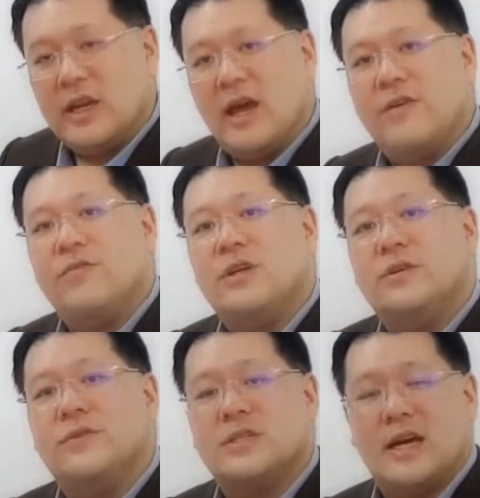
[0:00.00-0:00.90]
and every
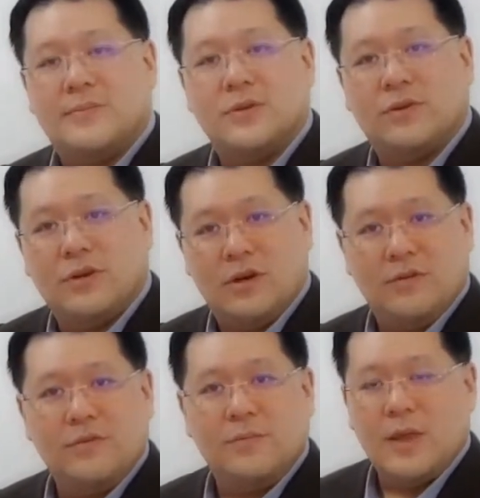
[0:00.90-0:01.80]
different types of
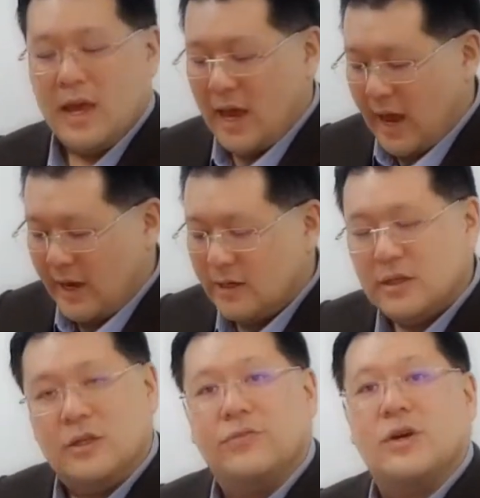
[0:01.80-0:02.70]
curve
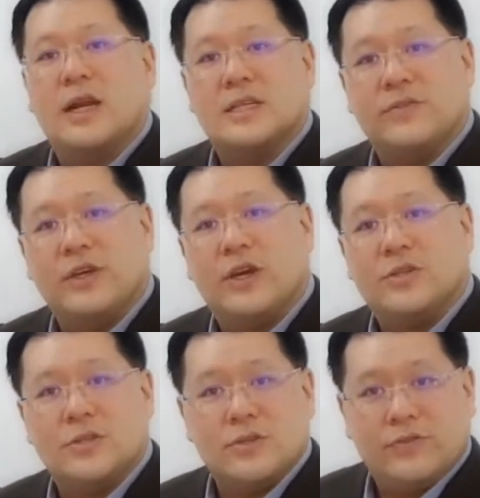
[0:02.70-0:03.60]
and different
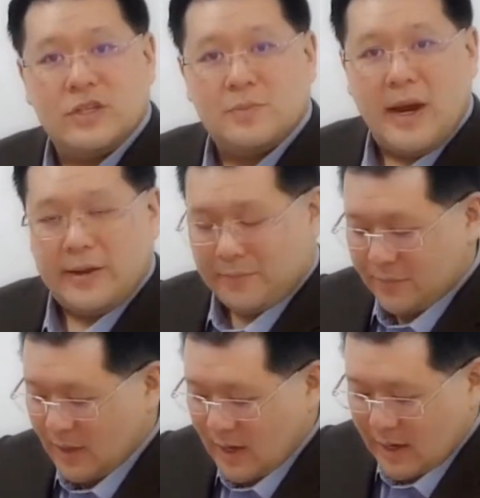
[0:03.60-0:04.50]
classifications of the spine.
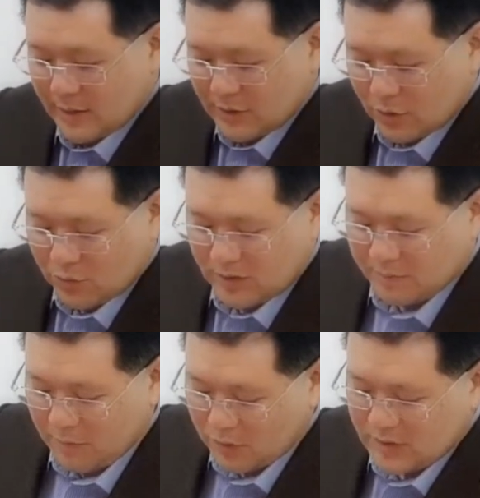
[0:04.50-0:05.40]
So the
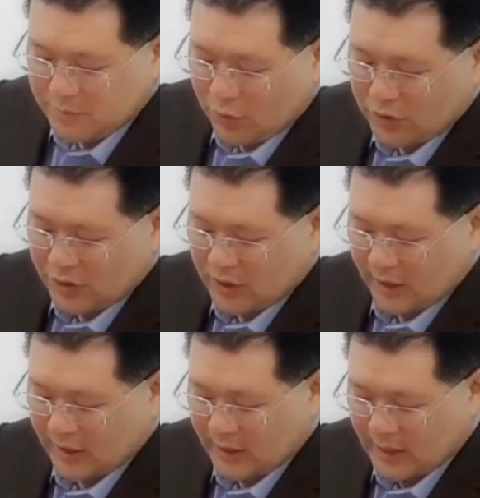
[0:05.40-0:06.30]
most important
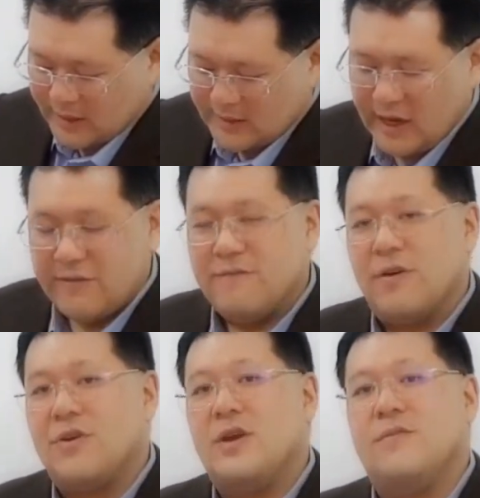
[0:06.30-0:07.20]
thing is a
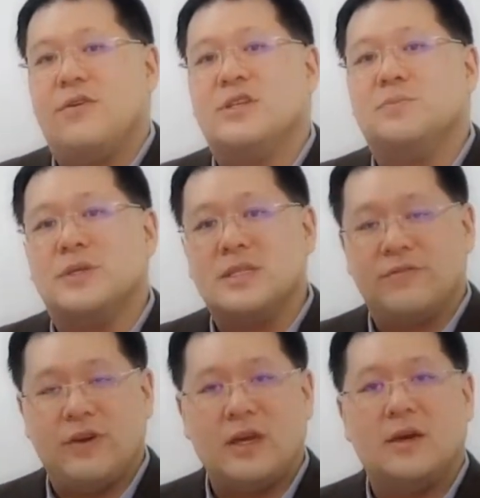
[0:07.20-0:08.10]
very, very
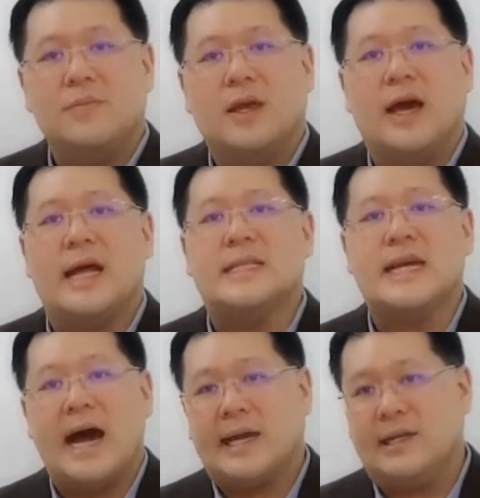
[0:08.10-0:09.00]
specific and
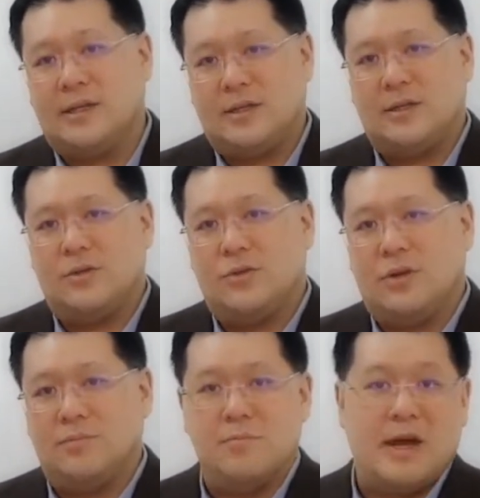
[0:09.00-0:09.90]
targeted
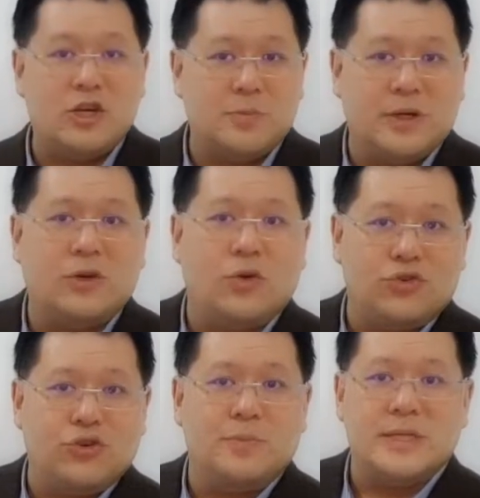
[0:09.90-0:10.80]
management or
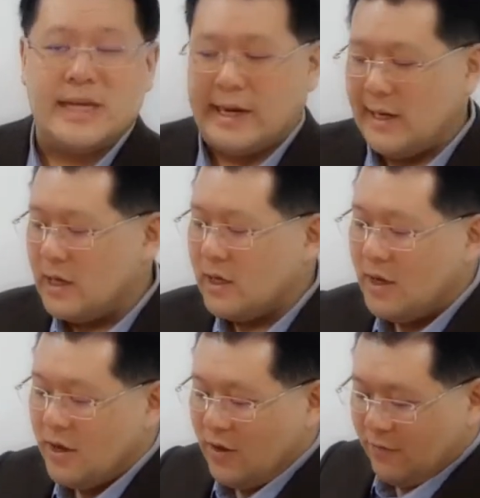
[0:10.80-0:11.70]
treatment technique
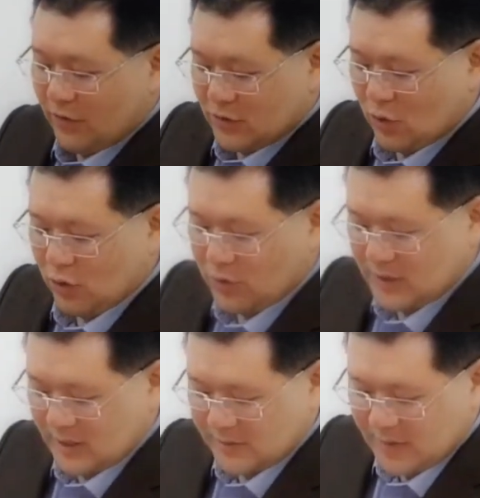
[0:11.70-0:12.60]
for
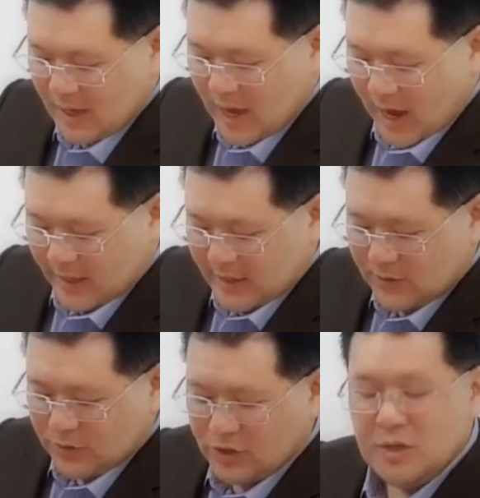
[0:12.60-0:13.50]
scoliosis. And this
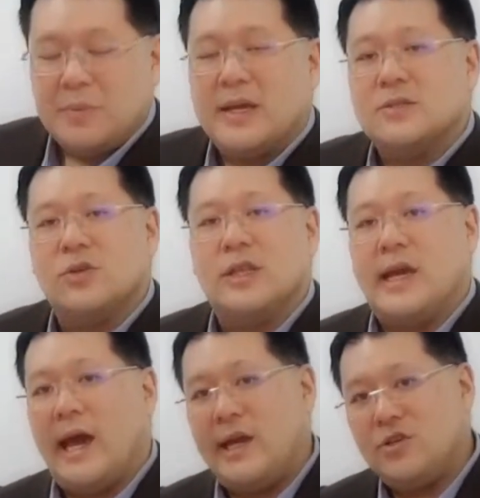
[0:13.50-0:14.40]
also depends on
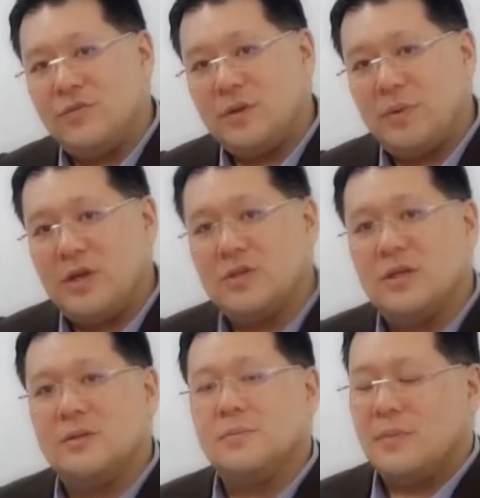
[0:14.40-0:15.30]
the age of the
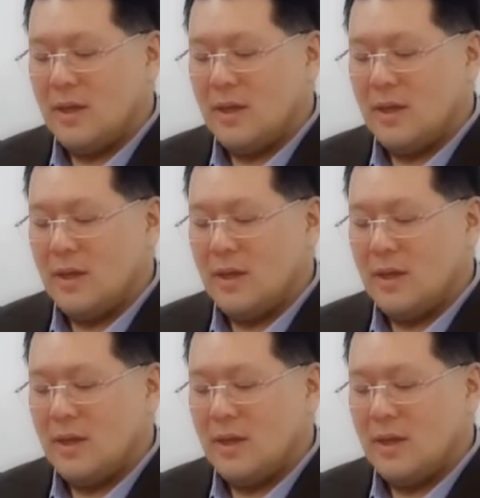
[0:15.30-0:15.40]
patient,